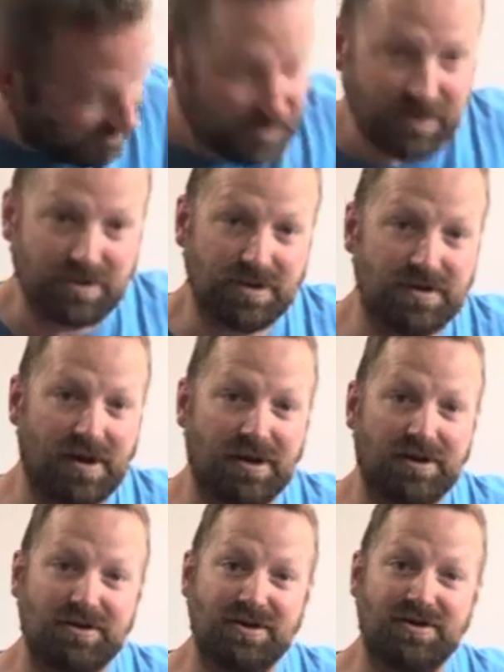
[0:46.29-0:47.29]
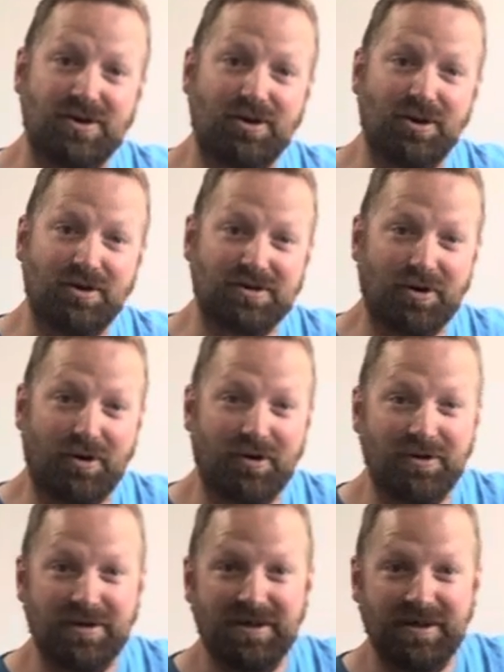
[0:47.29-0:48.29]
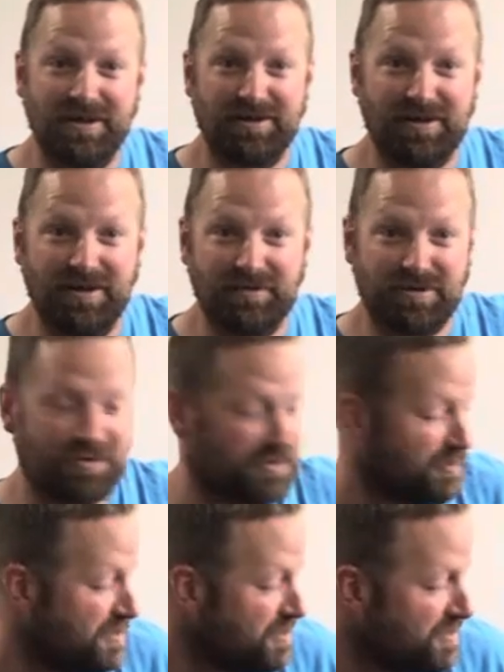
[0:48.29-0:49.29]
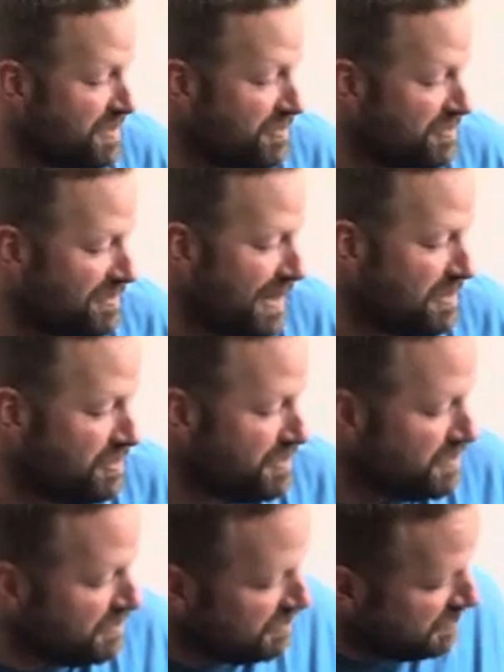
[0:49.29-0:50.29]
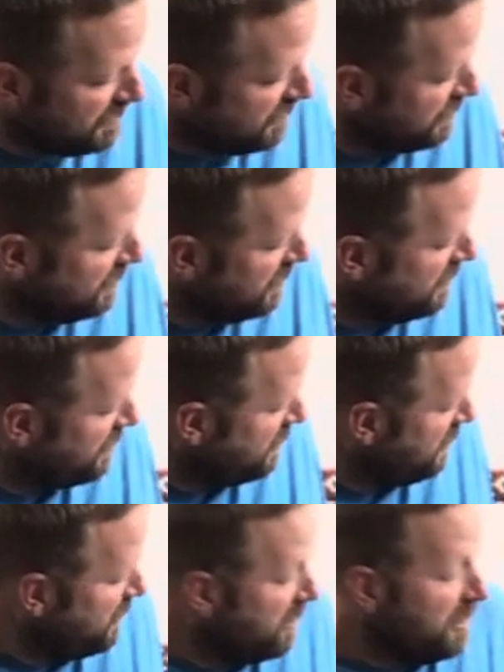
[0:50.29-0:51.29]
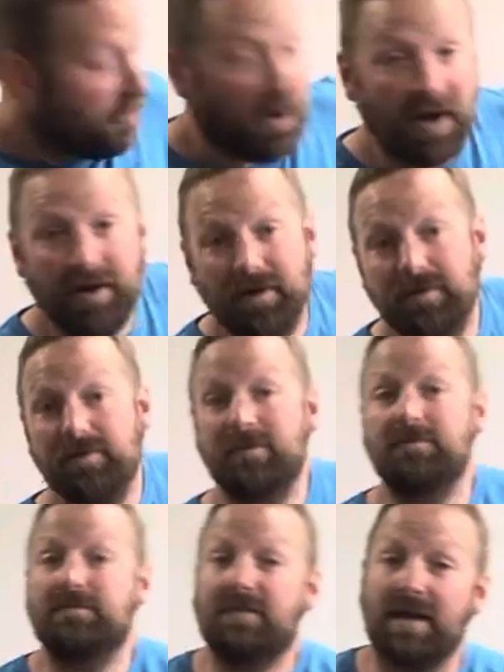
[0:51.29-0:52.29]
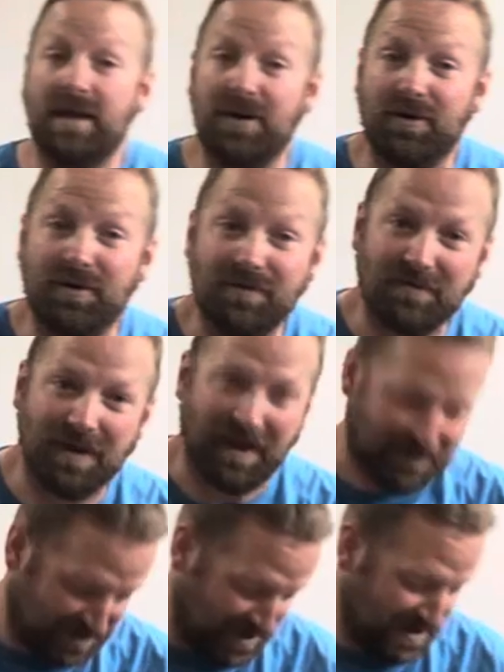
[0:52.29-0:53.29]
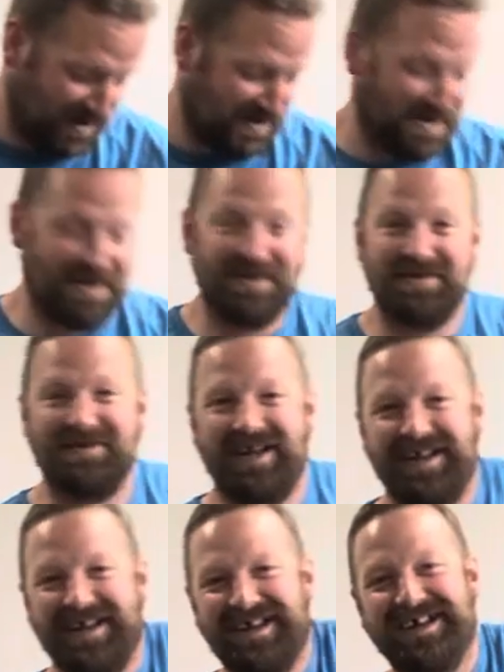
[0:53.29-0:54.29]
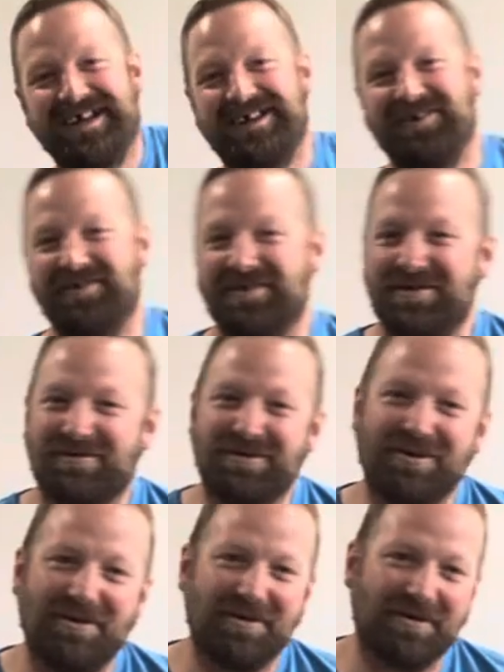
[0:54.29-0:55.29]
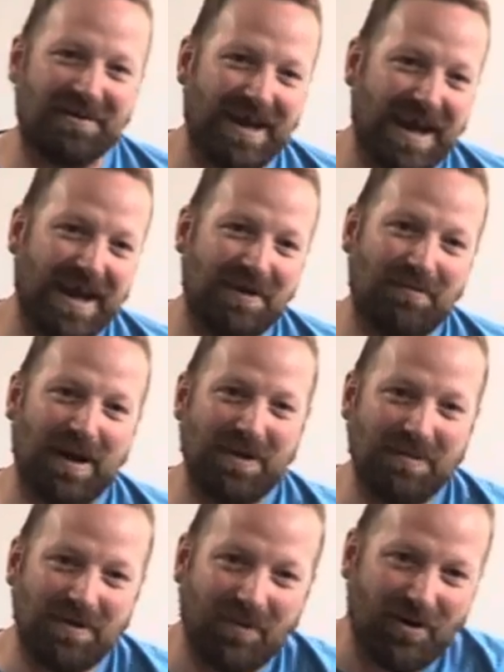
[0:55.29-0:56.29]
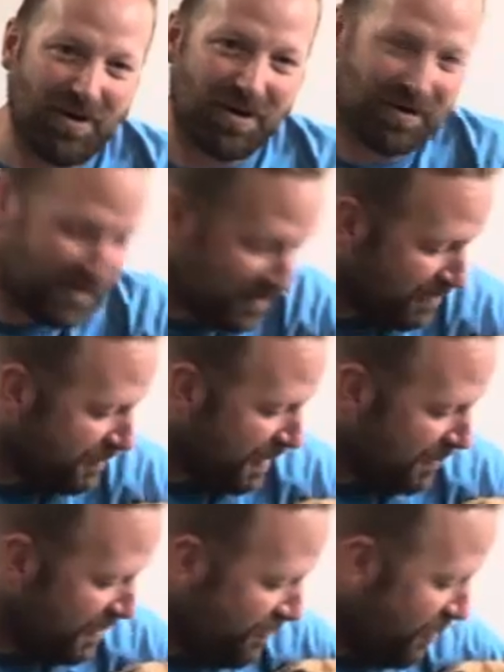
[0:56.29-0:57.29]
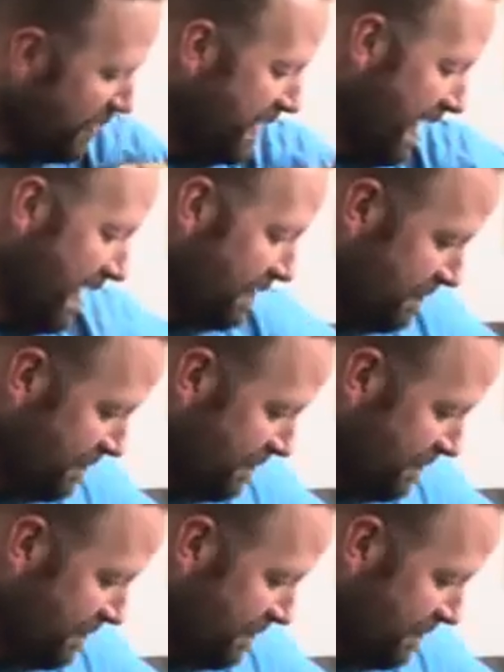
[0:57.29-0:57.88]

she's the goodest girl, and she loves her scritches and her scratches. But anywho, yeah, see, go to leave her alone. And, Dad, pet me more, Dad.